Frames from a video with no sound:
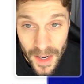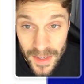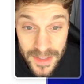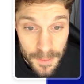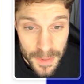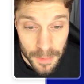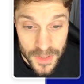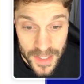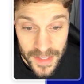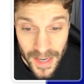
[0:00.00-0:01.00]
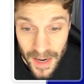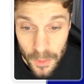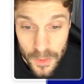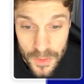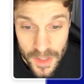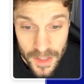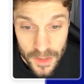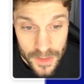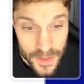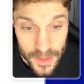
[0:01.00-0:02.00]
And some people send out
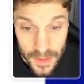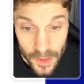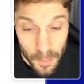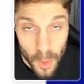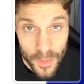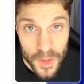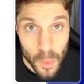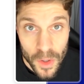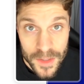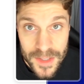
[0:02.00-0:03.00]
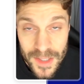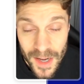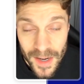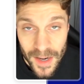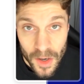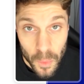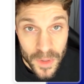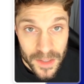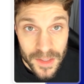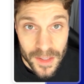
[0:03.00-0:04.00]
newsletters, you know, more than once a
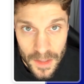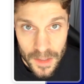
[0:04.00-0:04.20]
week.